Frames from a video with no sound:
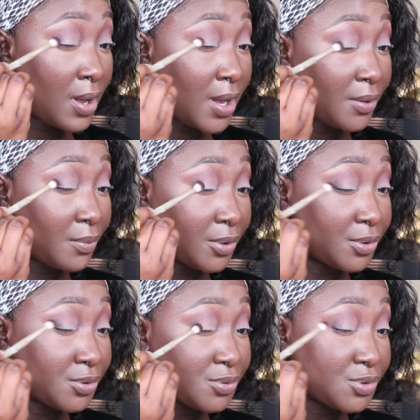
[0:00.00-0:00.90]
I don't want to
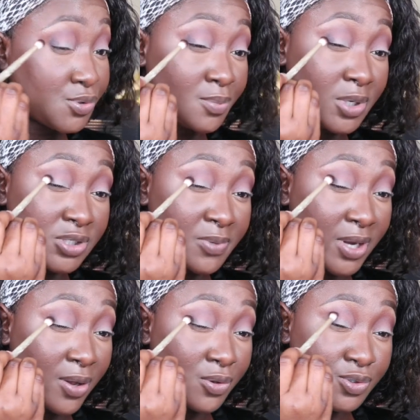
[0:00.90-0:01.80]
do too much, but
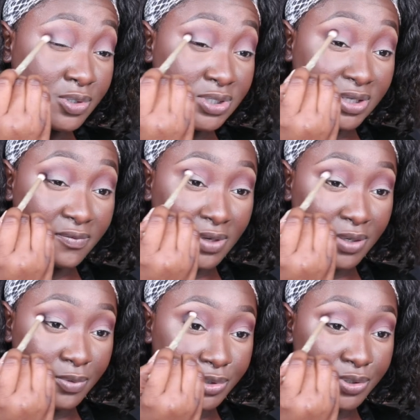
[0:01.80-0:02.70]
I also
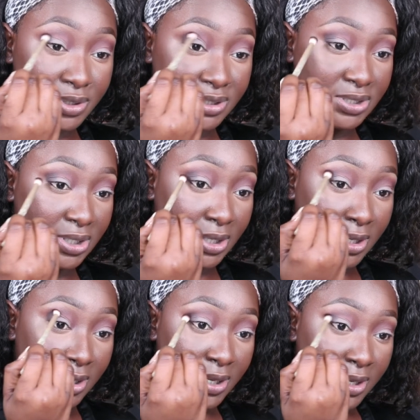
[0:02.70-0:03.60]
definitely want you to see
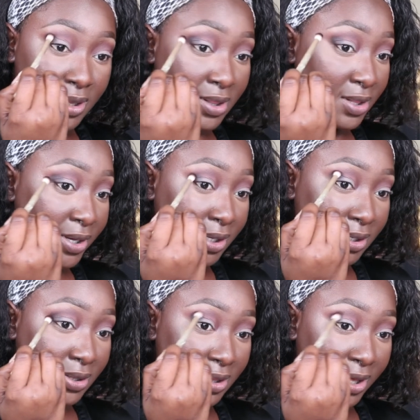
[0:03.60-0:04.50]
like
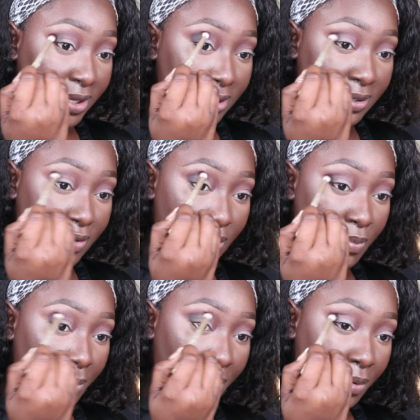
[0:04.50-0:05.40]
that
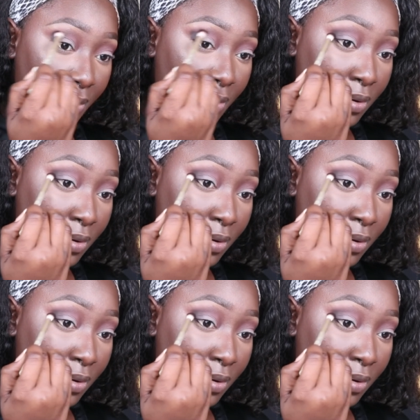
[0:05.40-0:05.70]
combo.